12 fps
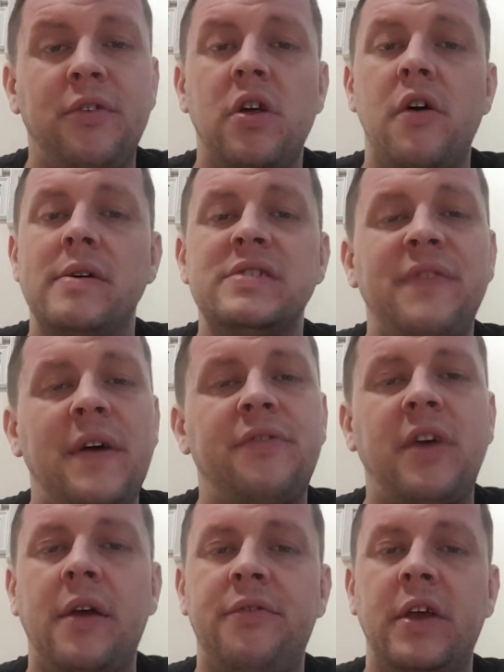in a row is
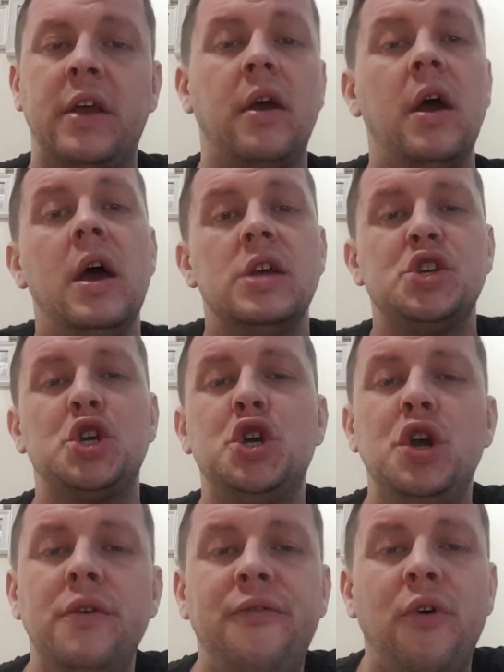fantastic. So
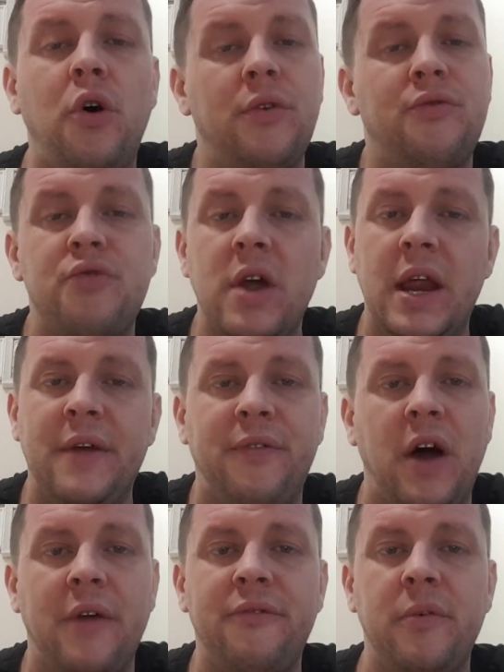Q4 is really
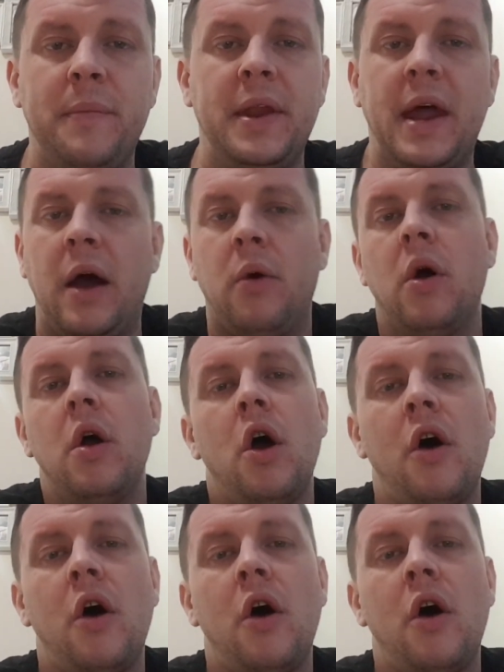flying for me now.